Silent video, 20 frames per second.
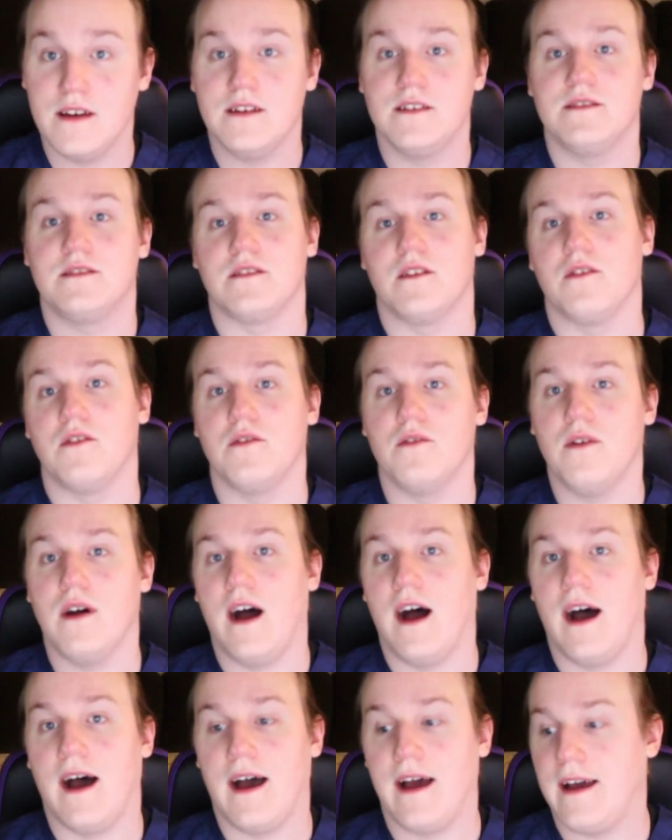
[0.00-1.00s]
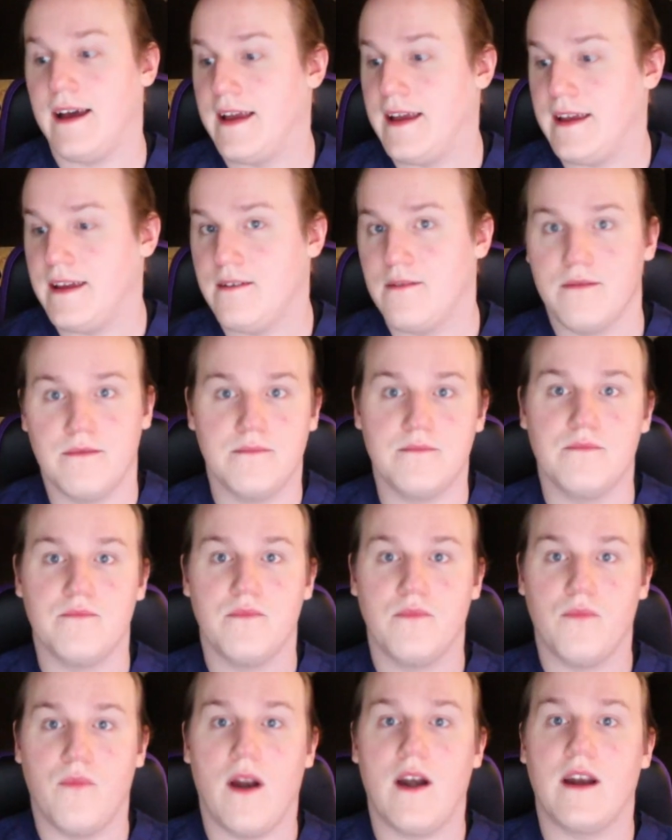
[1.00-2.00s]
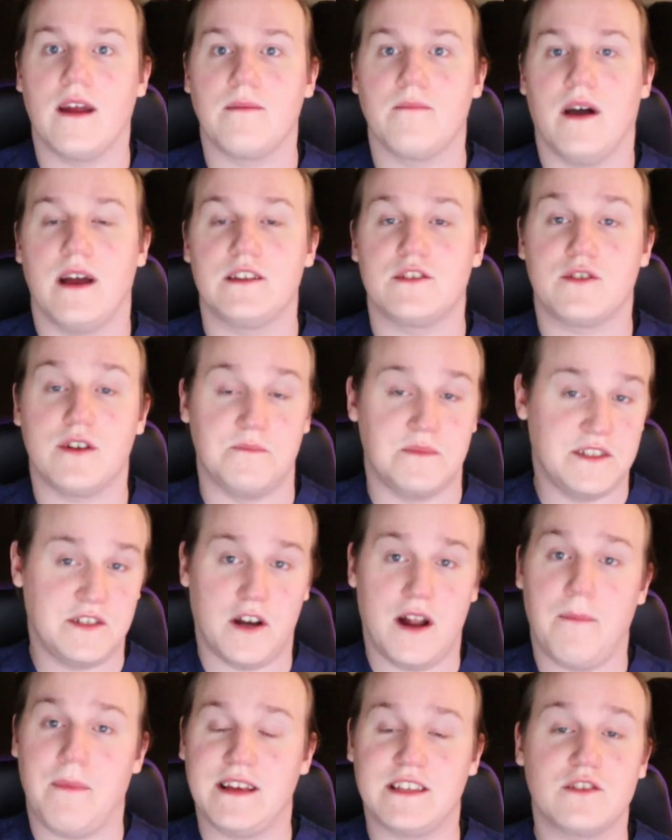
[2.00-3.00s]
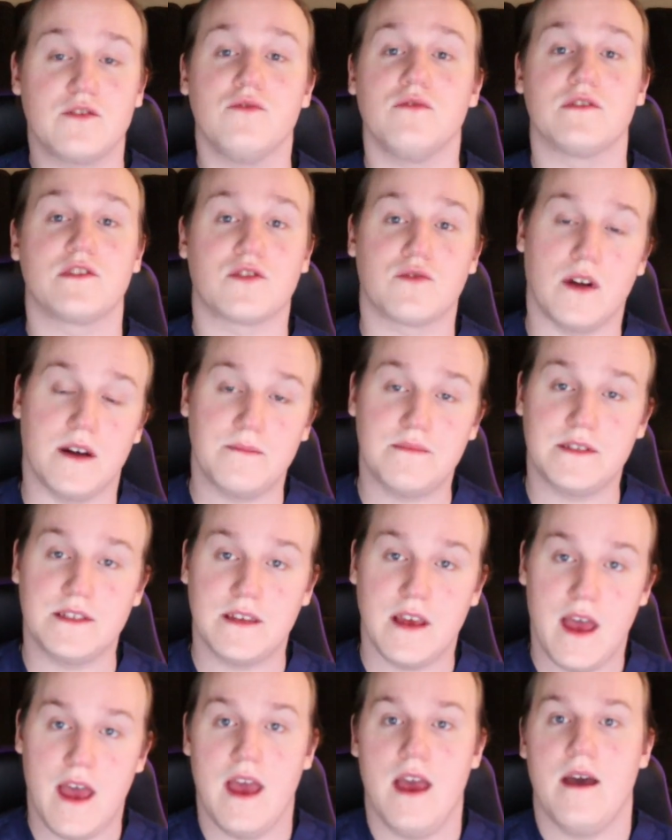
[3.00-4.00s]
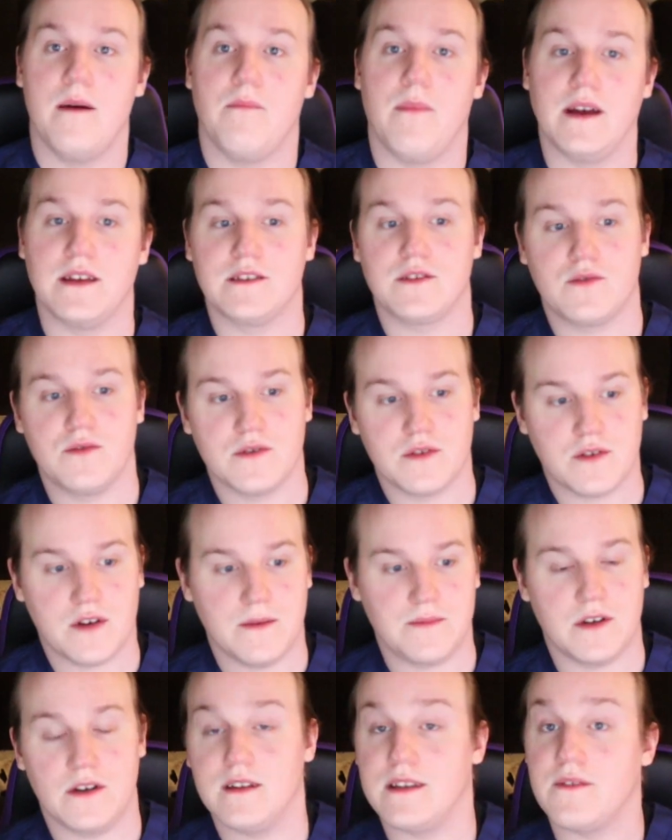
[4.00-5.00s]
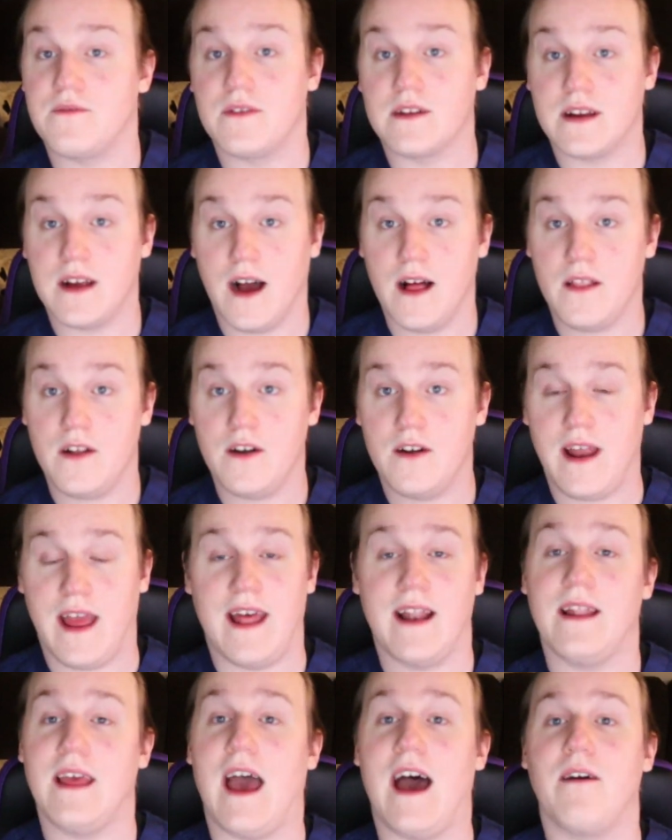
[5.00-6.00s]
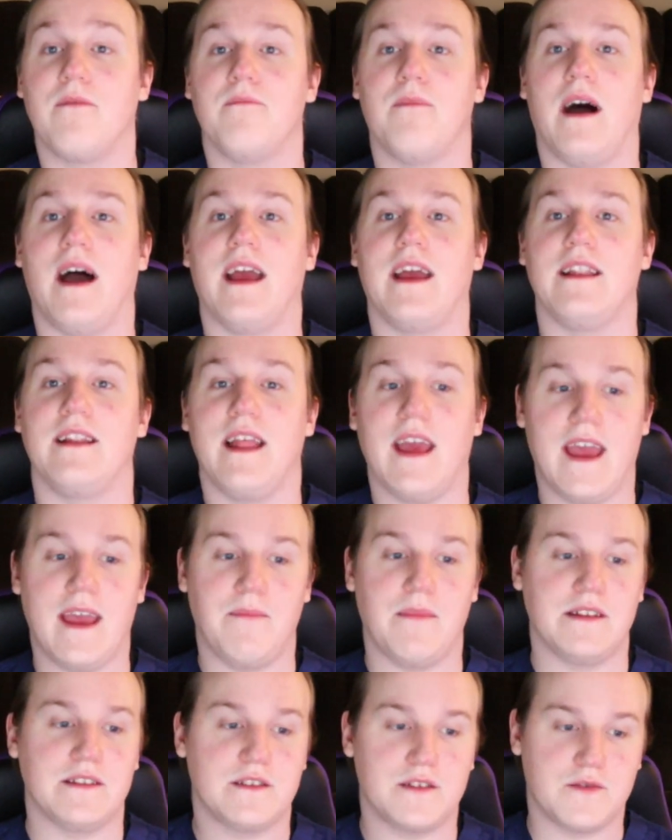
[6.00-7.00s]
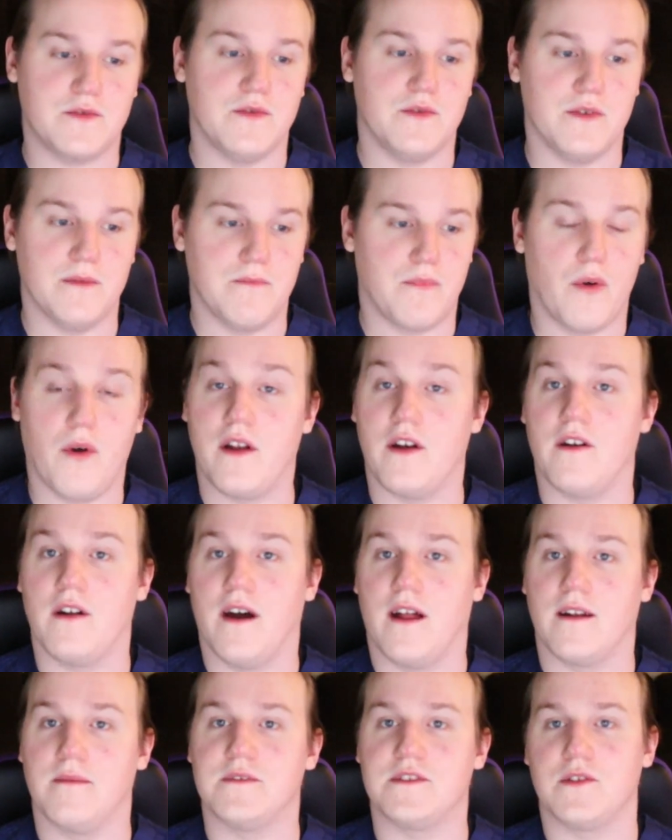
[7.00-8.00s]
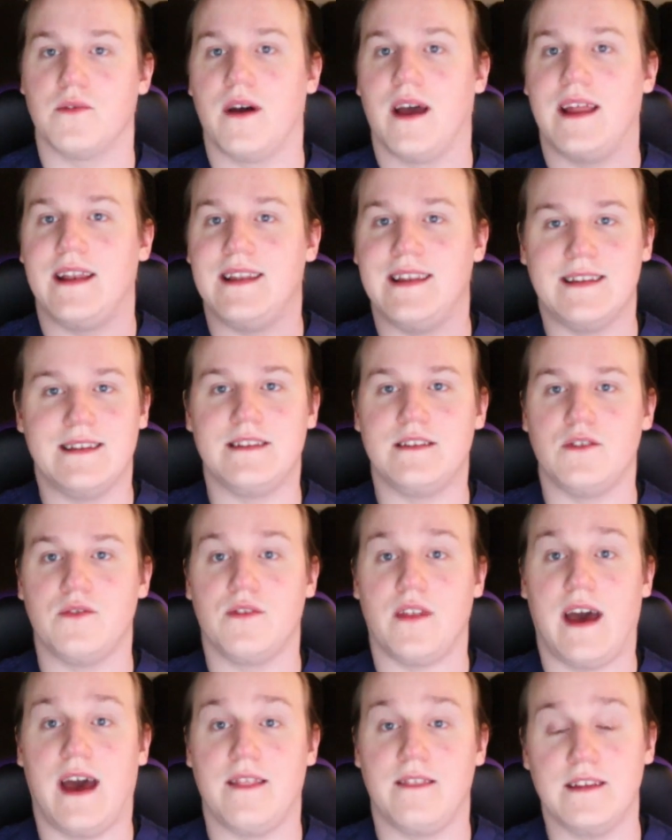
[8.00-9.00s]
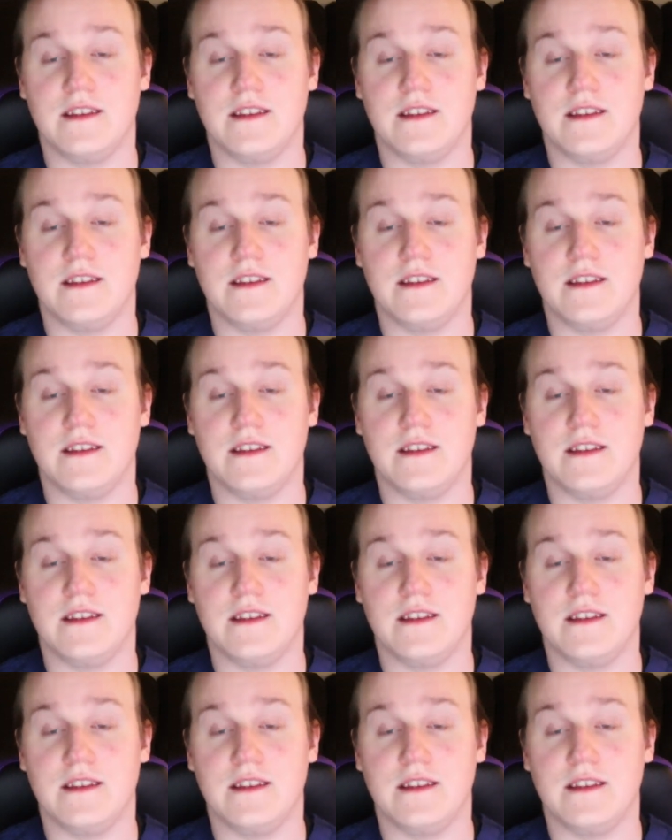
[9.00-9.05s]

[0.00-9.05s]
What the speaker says: So I'm wearing my scrubs. These are not my school scrubs. My school scrubs are a different color and have my name in school embroidered on them, so I didn't do that.